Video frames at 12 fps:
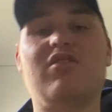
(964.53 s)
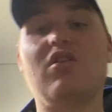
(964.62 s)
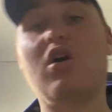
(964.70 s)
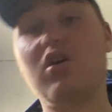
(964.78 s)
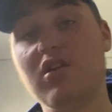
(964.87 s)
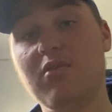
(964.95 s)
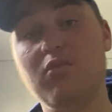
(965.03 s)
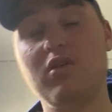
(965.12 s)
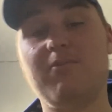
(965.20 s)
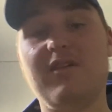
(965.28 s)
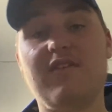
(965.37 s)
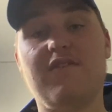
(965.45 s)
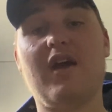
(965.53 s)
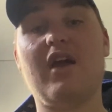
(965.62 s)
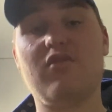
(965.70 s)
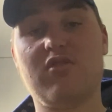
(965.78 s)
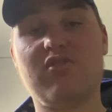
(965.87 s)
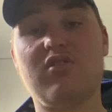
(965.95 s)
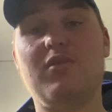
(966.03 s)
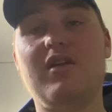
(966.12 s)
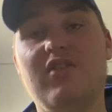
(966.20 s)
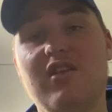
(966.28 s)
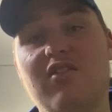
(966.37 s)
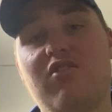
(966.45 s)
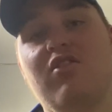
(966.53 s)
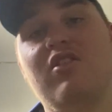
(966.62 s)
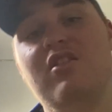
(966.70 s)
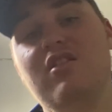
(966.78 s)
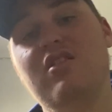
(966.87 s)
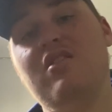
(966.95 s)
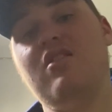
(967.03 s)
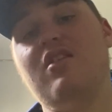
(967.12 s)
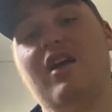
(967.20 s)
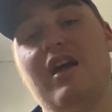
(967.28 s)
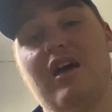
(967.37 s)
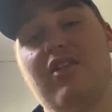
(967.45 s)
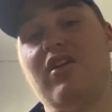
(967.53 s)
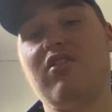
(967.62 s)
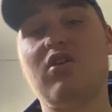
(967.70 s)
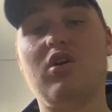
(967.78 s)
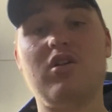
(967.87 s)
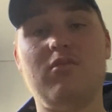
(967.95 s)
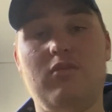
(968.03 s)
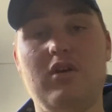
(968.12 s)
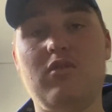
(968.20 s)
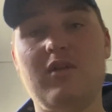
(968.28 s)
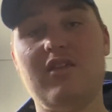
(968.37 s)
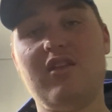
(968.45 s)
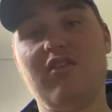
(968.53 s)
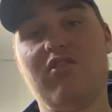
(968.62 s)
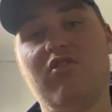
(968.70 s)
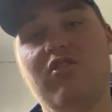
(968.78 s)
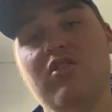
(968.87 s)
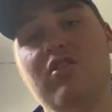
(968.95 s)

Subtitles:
Tottenham would be the favourites to win this. And I think Tottenham will win this.